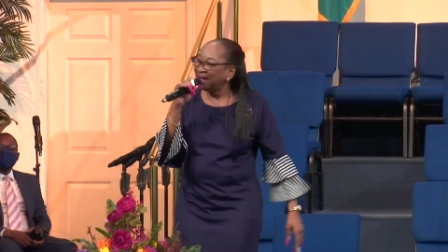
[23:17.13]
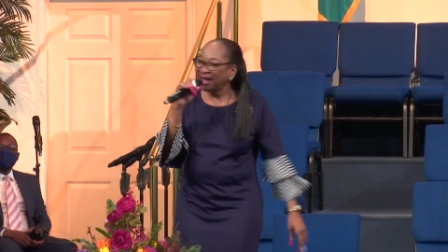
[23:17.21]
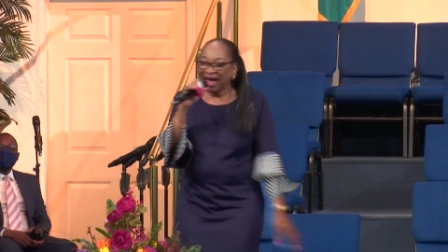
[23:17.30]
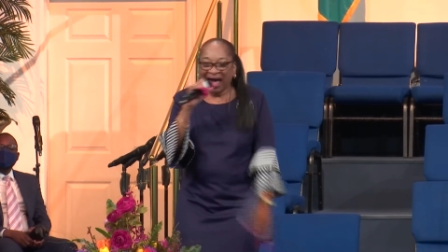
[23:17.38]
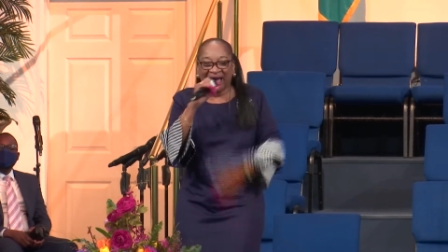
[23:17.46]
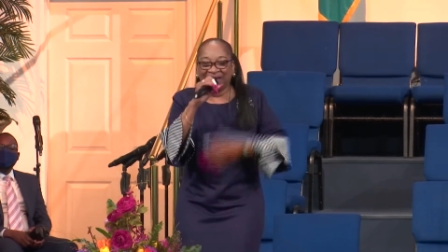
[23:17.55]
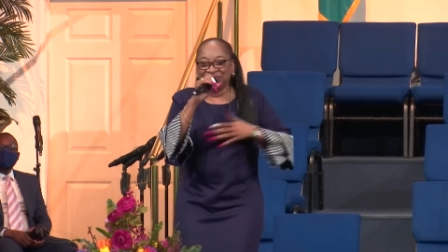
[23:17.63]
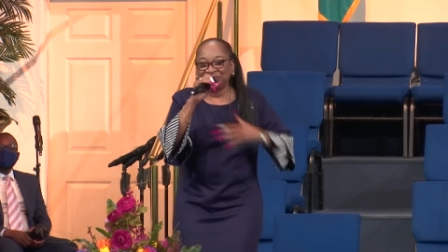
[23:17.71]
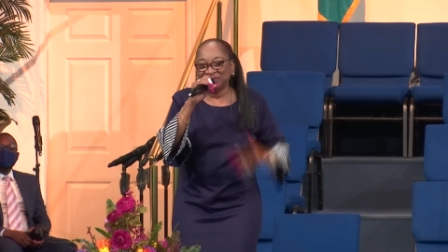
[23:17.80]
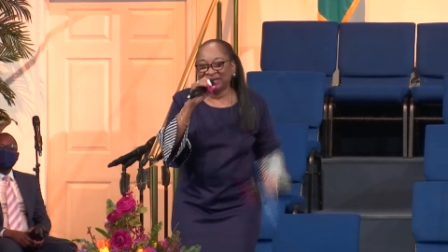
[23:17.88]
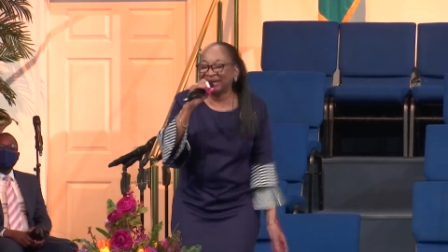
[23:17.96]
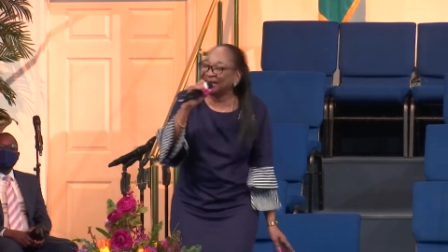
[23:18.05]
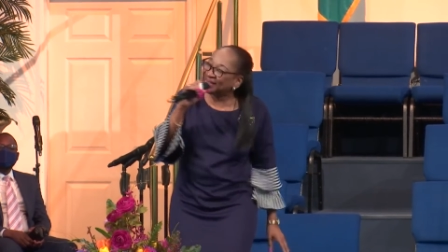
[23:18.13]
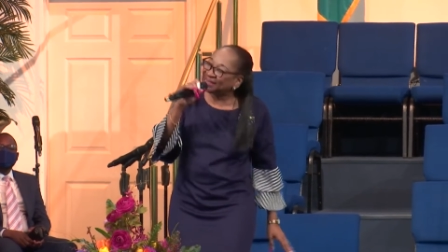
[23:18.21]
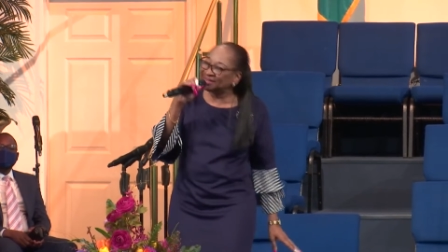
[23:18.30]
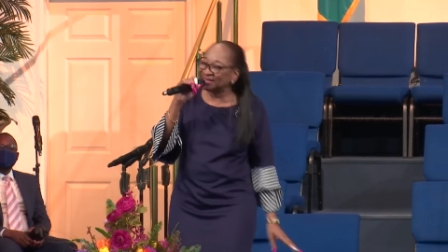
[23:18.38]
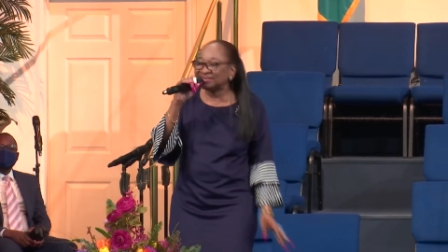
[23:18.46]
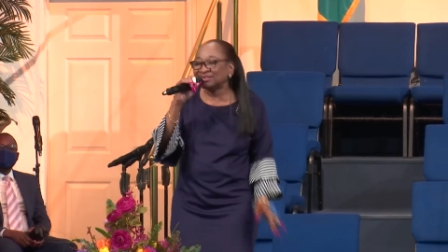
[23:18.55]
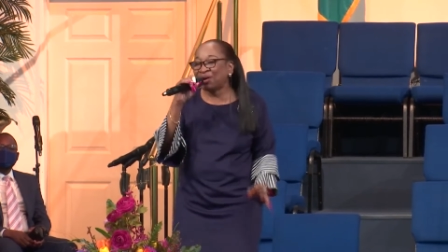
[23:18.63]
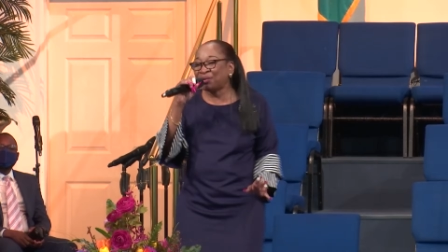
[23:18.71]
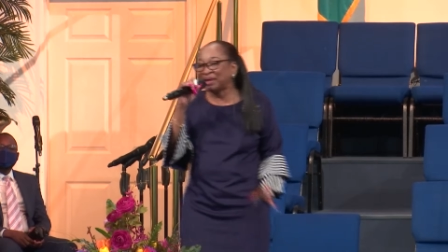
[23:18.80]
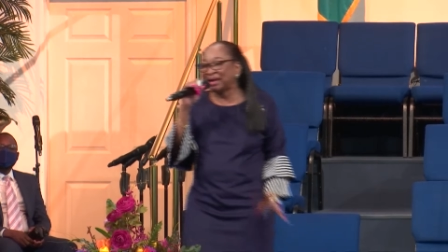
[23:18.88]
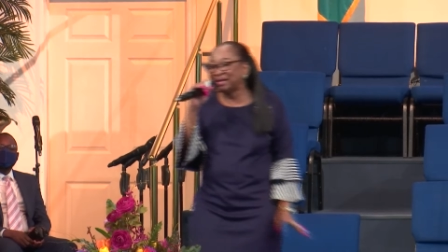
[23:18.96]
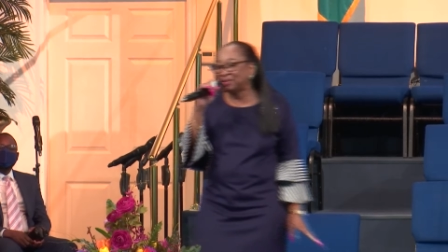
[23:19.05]
I don't need this
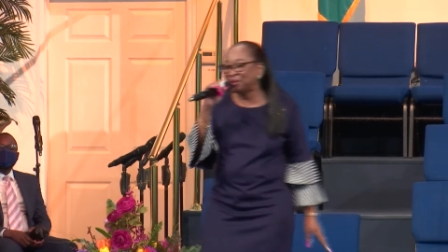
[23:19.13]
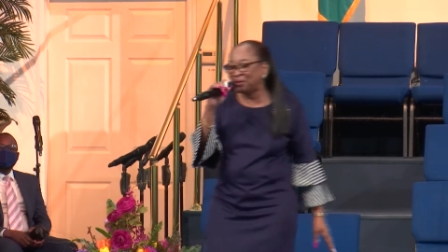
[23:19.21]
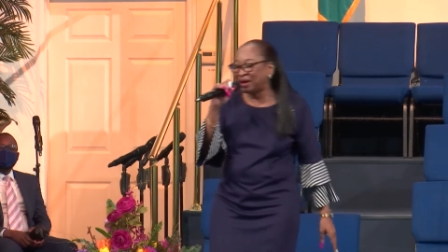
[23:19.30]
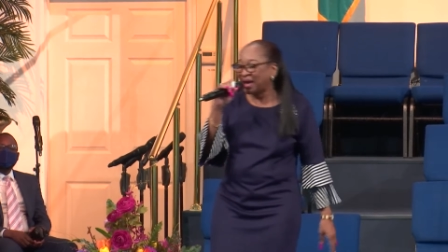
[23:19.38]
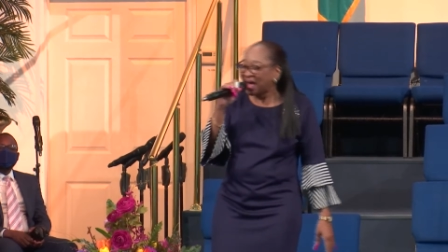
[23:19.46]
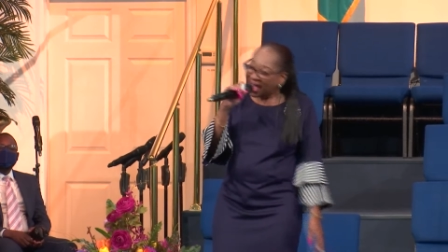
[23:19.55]
coat anymore.